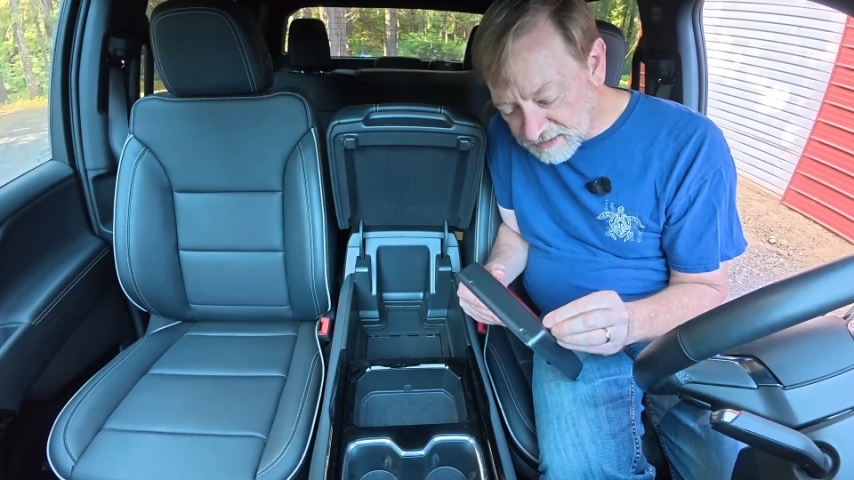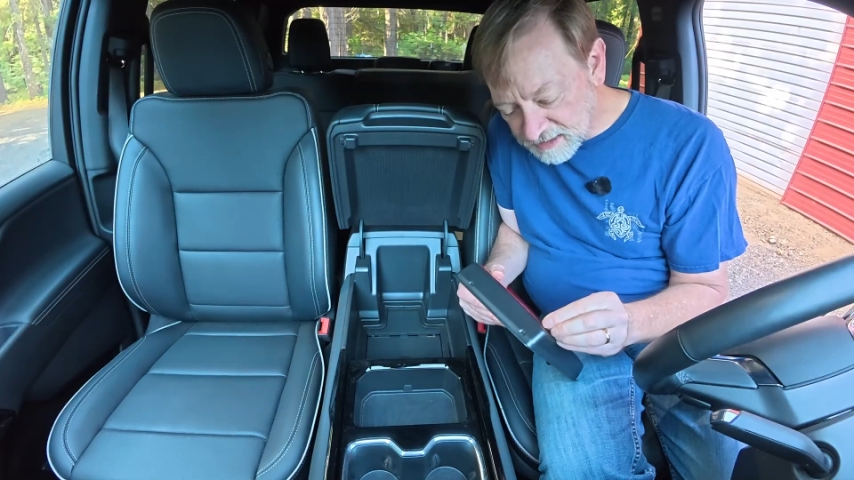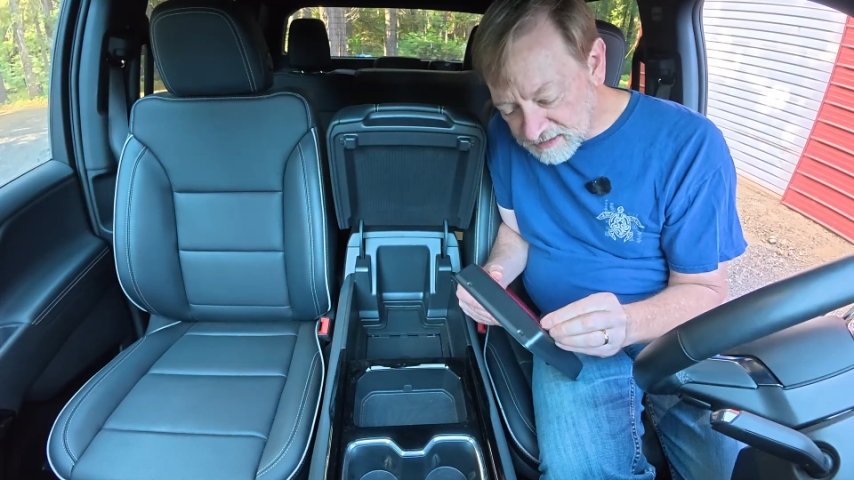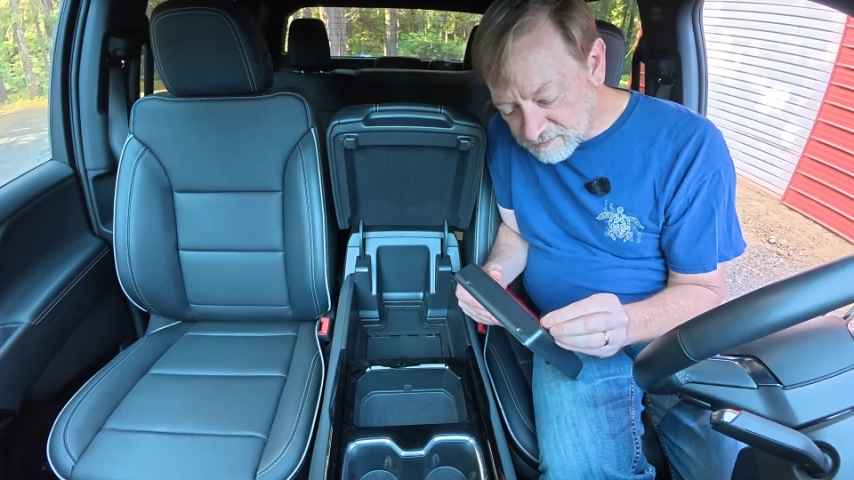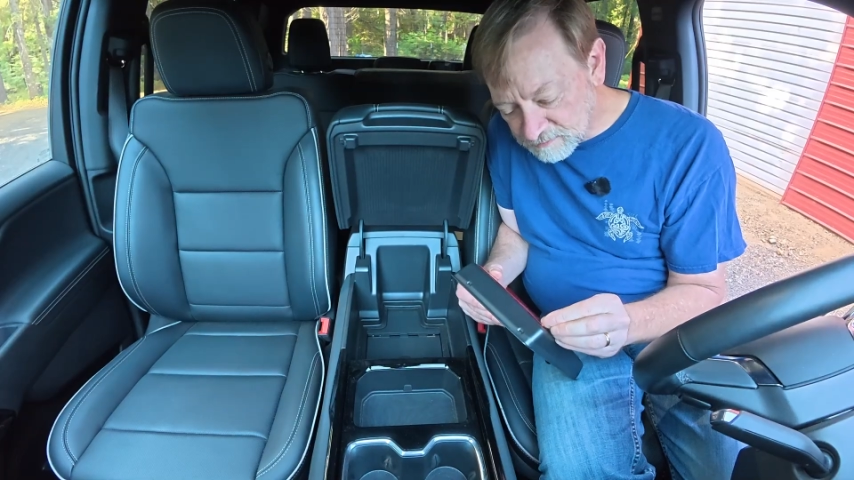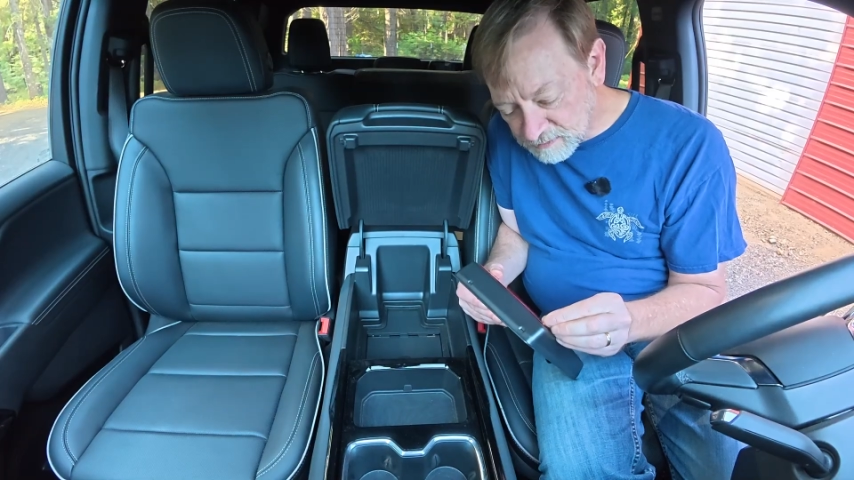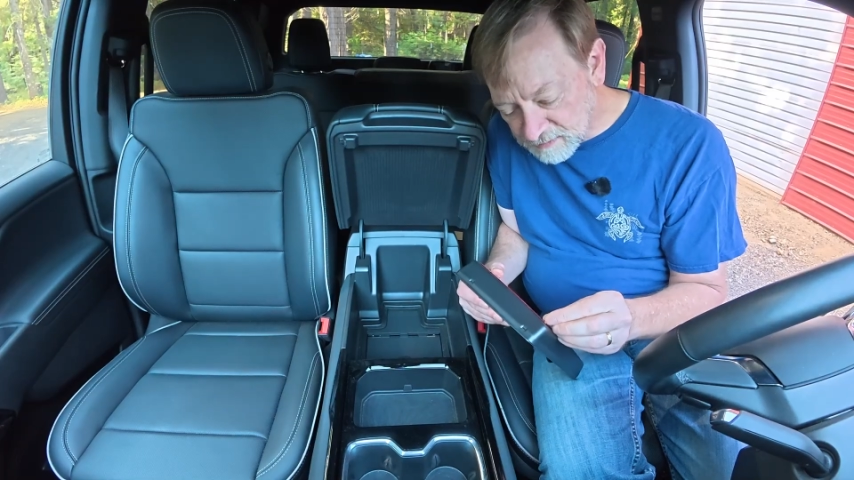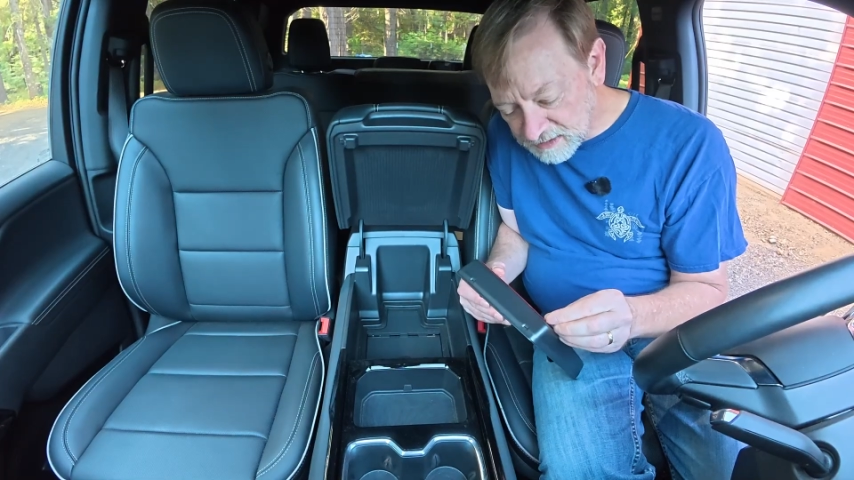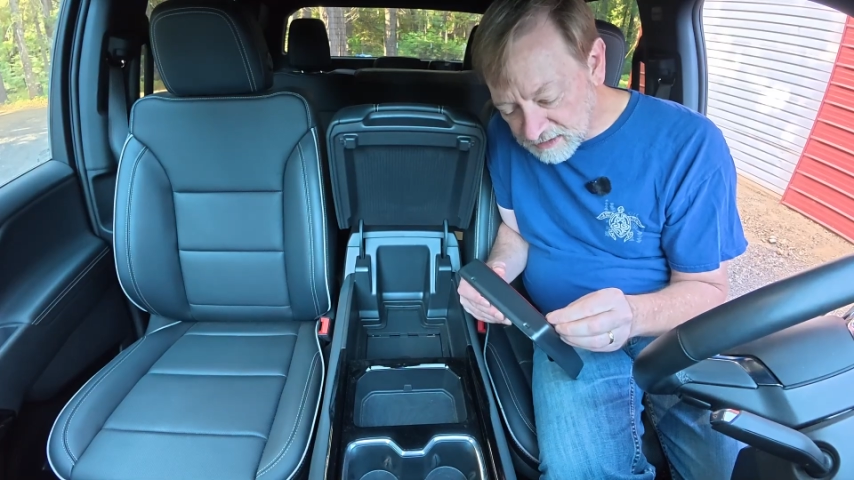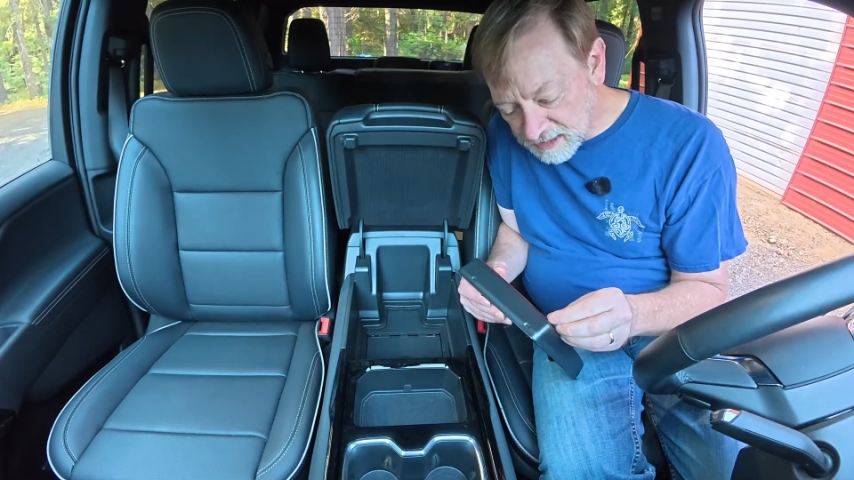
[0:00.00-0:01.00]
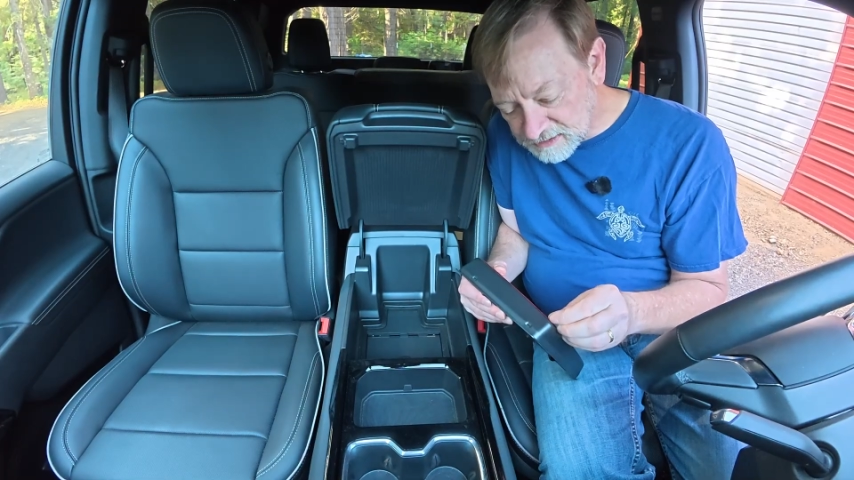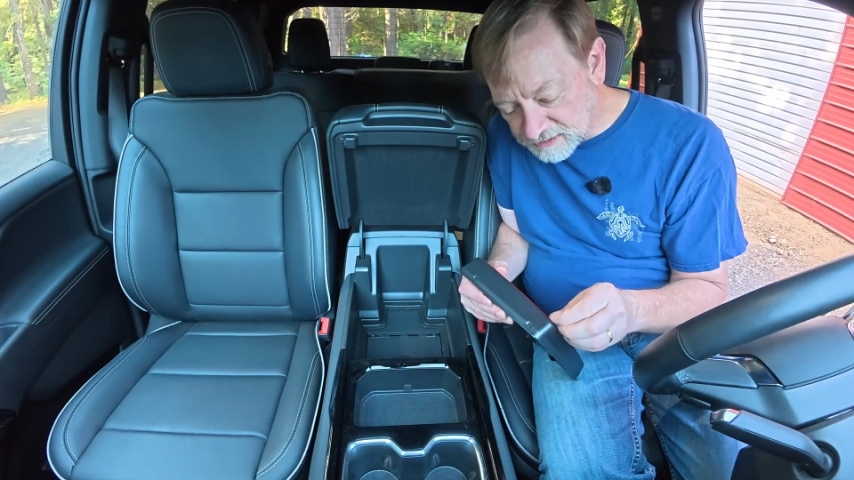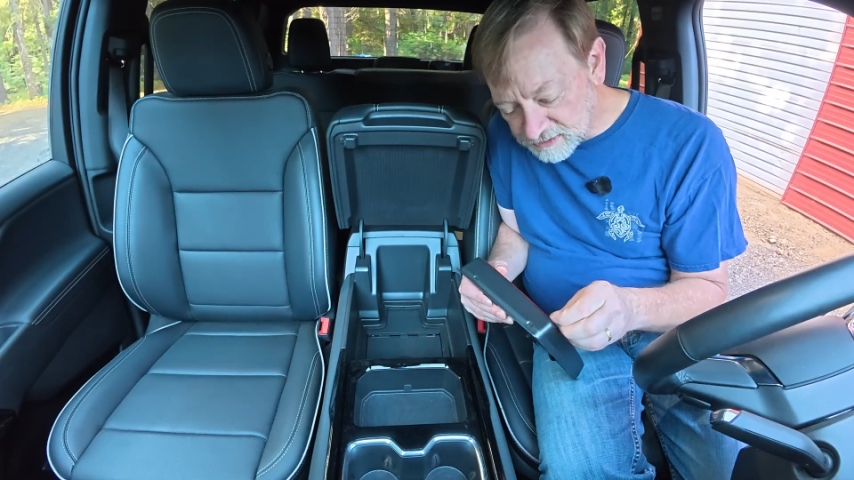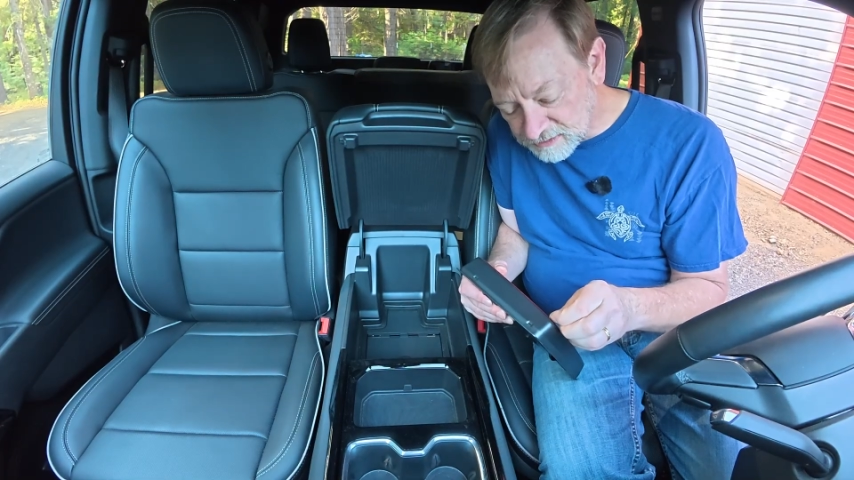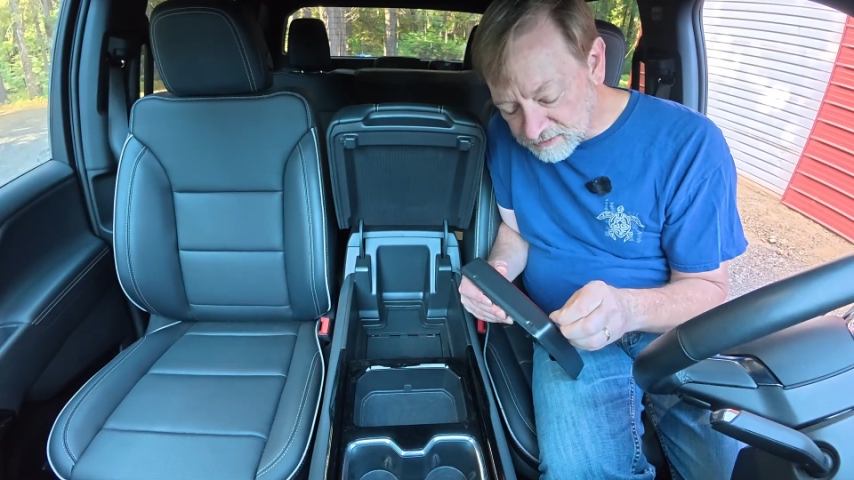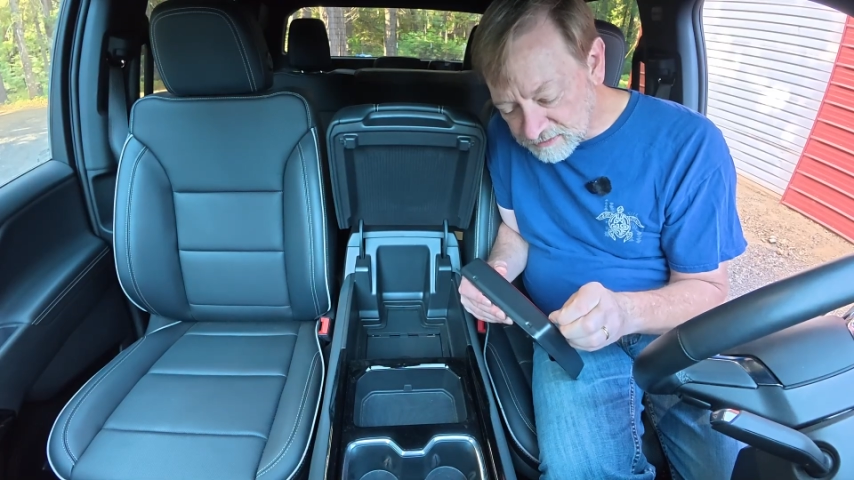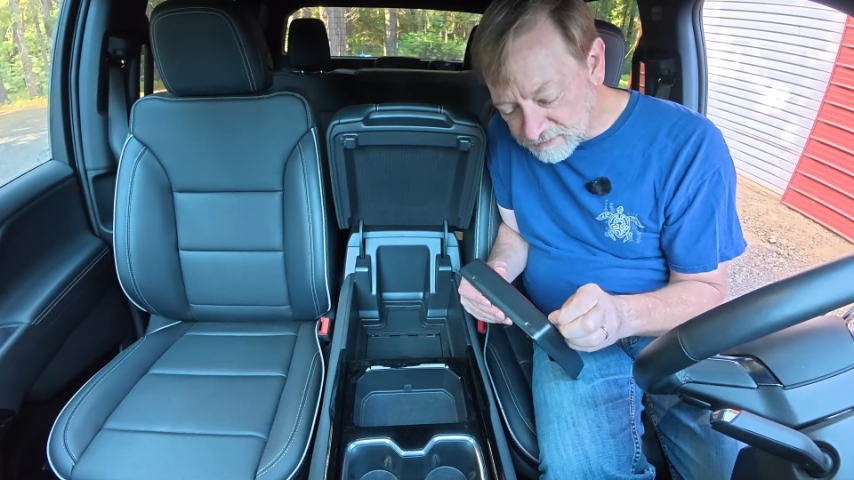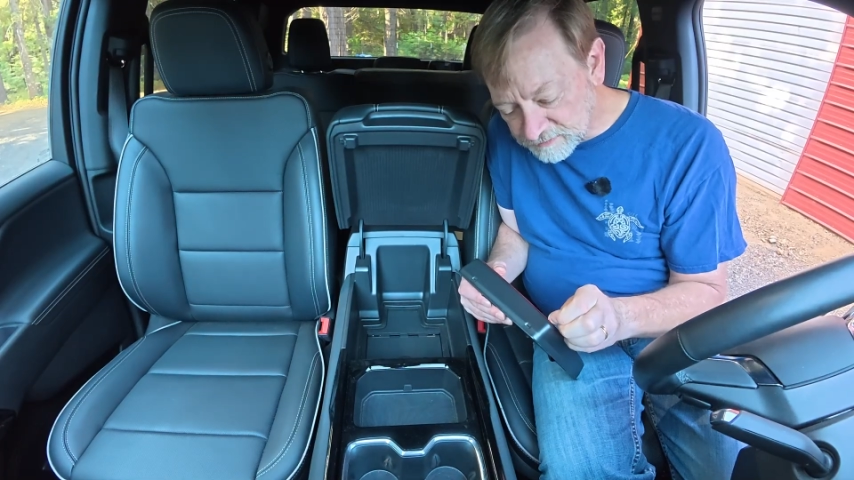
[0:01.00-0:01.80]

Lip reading: I didn't put my glasses on.